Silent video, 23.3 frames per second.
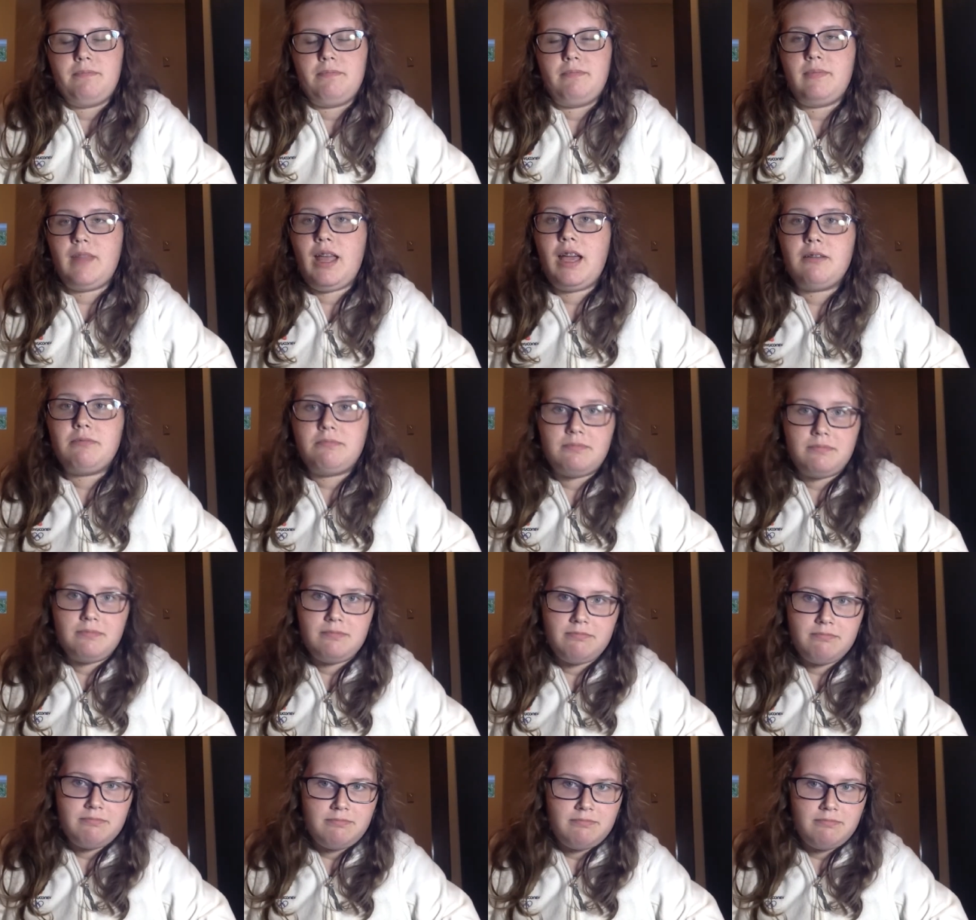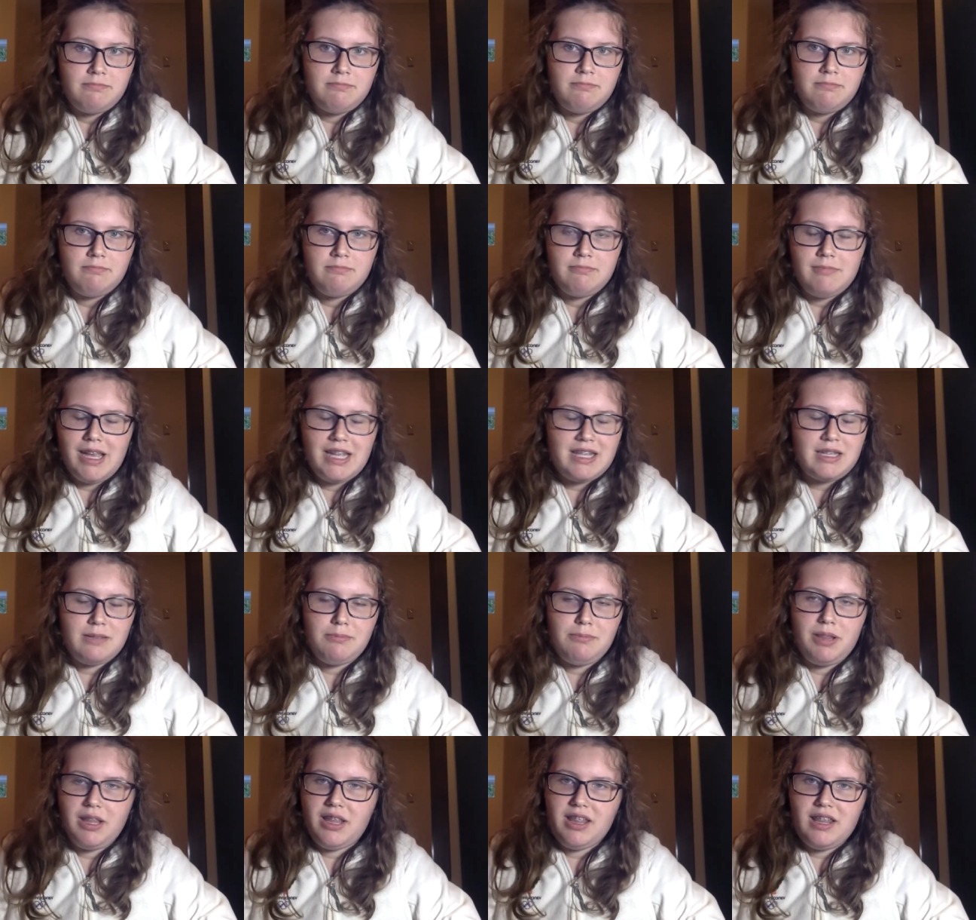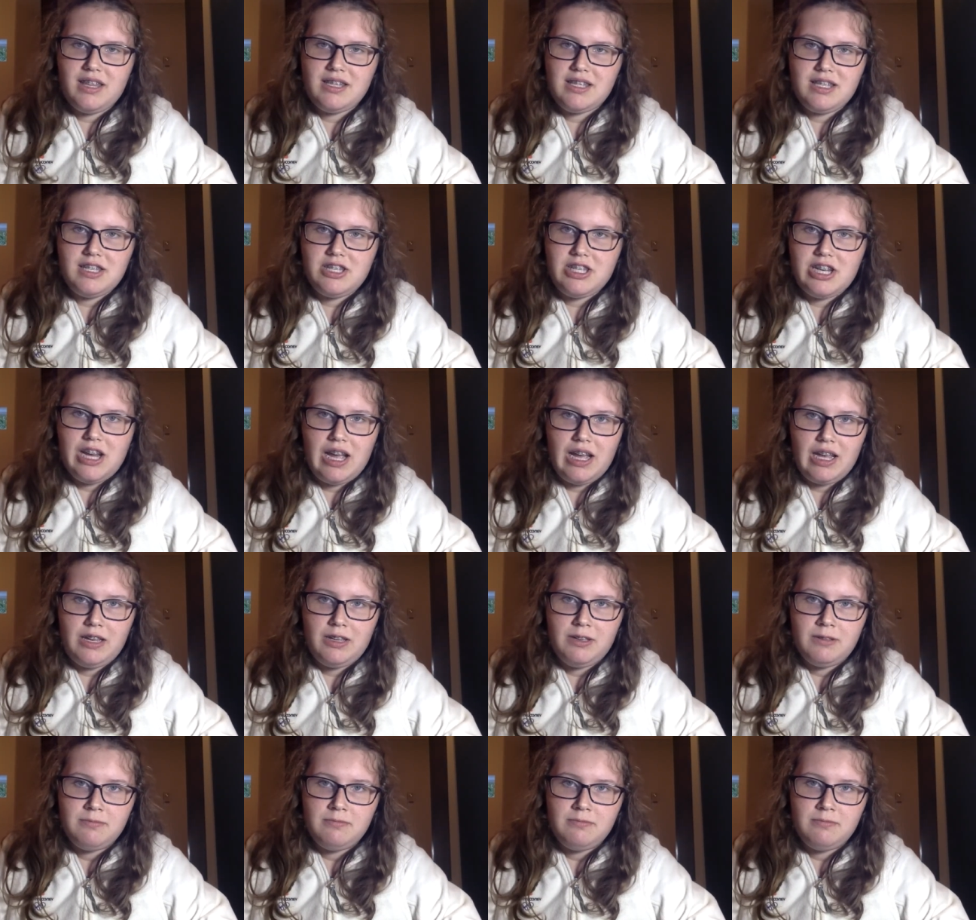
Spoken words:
No, it's completely CGI.